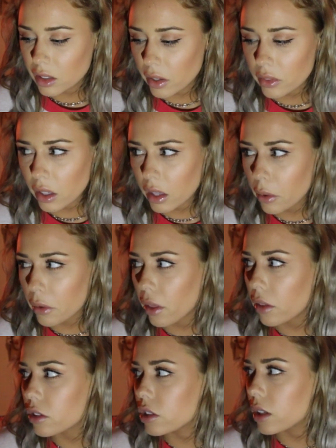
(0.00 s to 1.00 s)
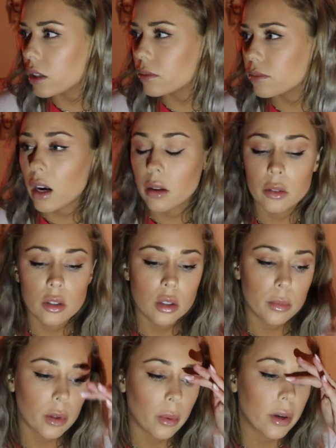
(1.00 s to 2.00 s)
you know, I've done that with other shit, and I was
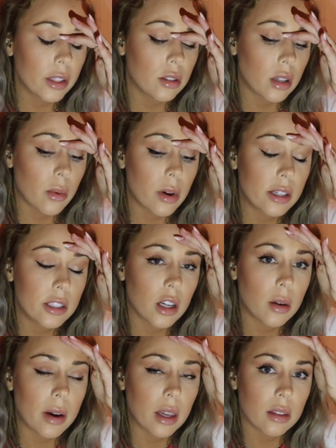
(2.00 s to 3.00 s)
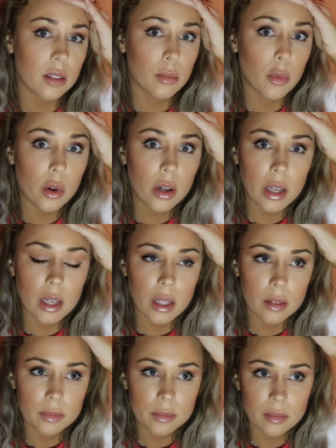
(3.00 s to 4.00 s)
super worried. So I wanted to go back this
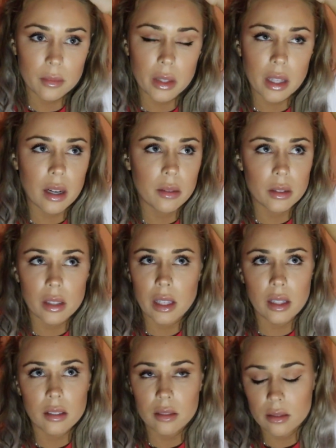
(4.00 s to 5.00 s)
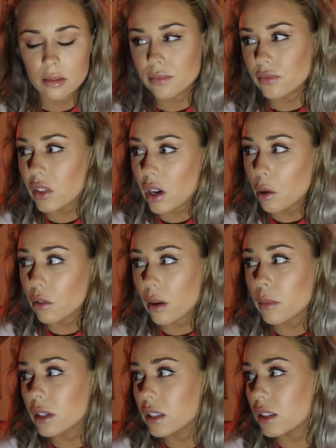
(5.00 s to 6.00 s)
morning, but then I was like, no, if
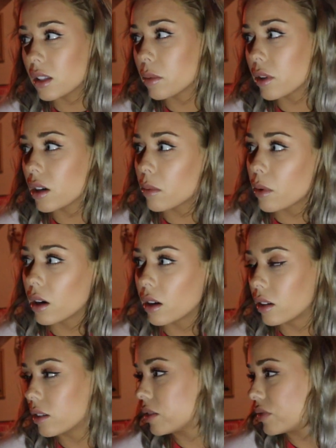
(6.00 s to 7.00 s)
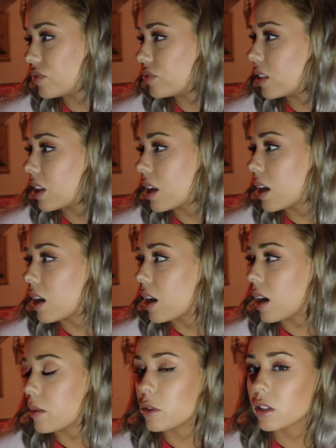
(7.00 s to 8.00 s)
I'm gonna sleep there tomorrow,
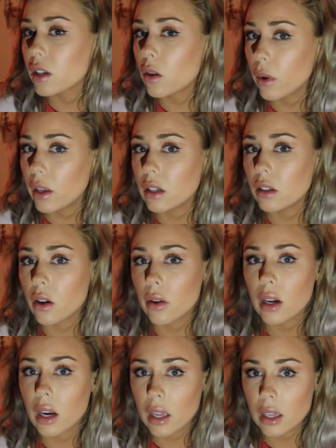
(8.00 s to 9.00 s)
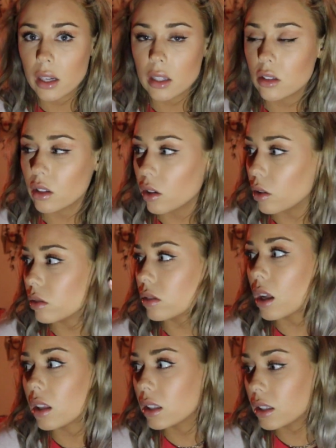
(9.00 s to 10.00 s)
I'm just gonna wait and go at night. And so
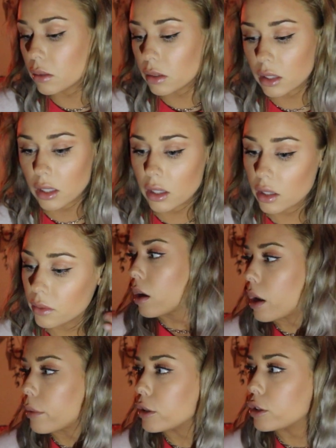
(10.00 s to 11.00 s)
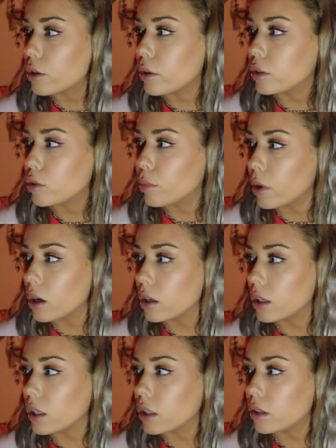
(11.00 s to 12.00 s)
luckily it was here. I would show you
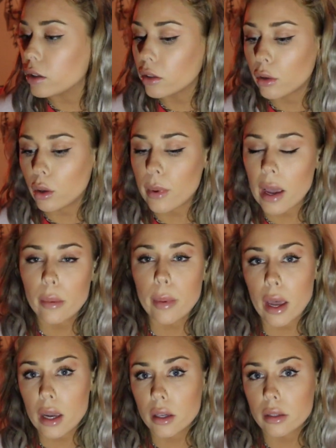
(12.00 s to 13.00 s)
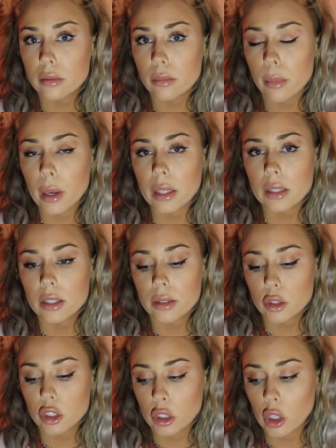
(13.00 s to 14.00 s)
Bug in her little backpack, but
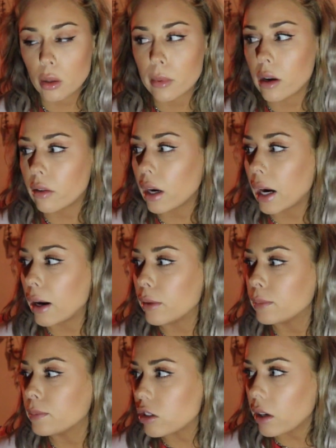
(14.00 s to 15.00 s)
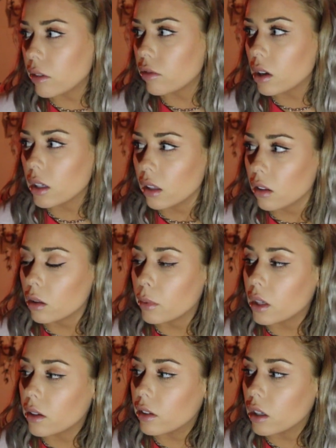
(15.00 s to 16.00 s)
she's under the bed right now. I tried vlogging a little
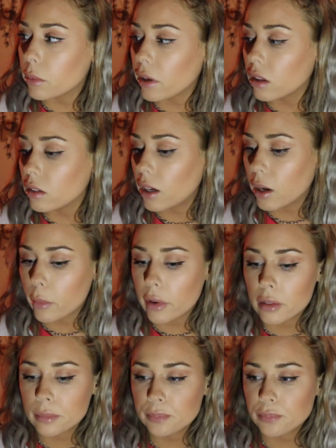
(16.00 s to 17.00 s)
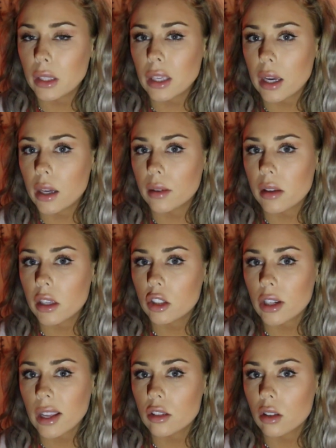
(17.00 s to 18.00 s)
bit of it on my other camera, but yeah, I think
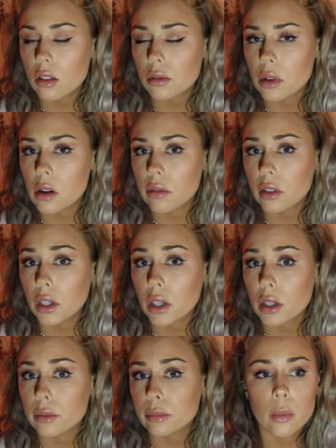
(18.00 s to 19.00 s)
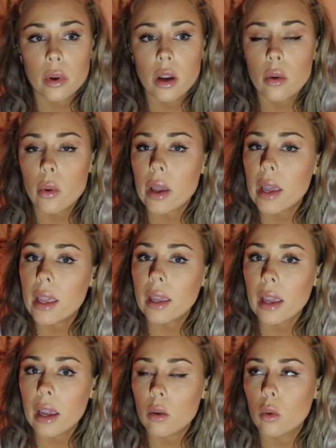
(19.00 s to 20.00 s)
Chad's on his way over here. We're gonna
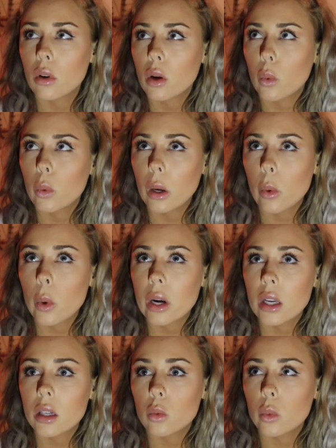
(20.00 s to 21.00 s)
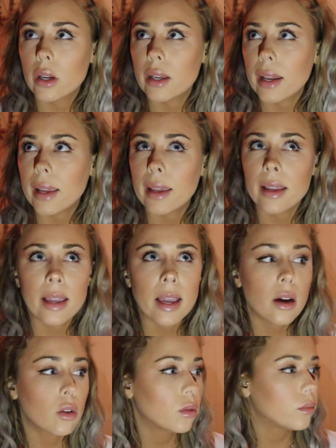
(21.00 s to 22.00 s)
hang out. We're gonna hang
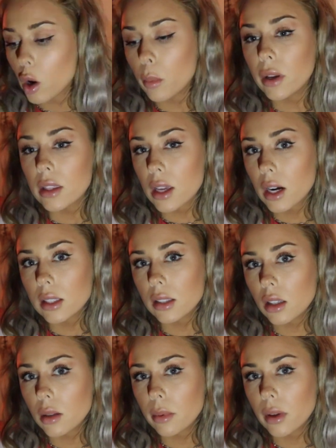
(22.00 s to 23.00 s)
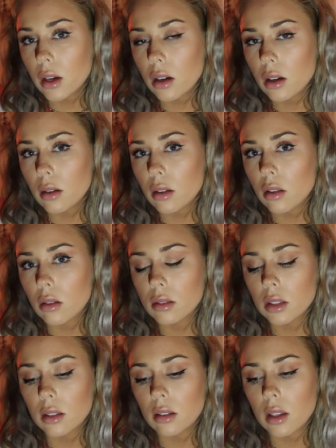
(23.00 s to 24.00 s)
out. Hoping that I sleep here. The
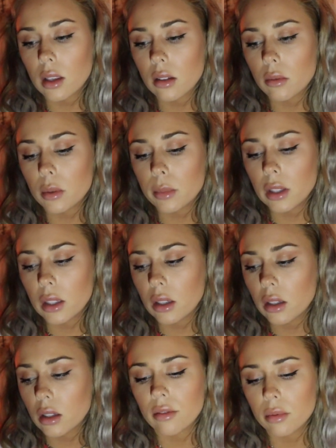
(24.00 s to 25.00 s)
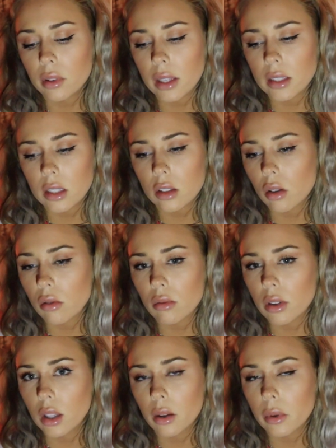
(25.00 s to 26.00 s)
only thing would be if like Disco
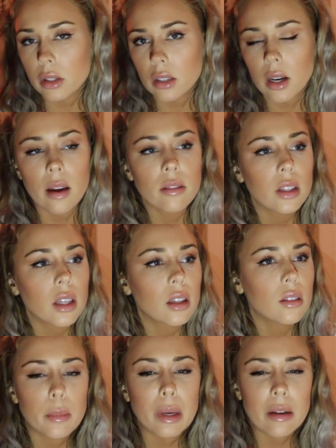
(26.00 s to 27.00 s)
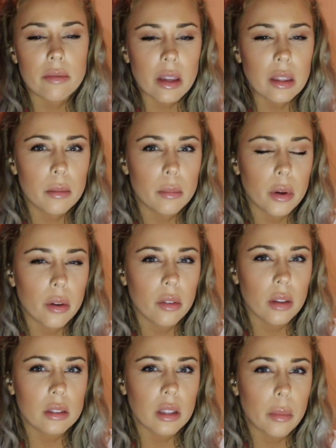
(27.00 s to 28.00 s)
really wasn't having it. But I fed them both
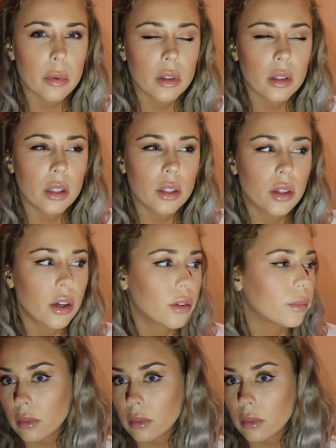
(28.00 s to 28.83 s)
like separately, you know.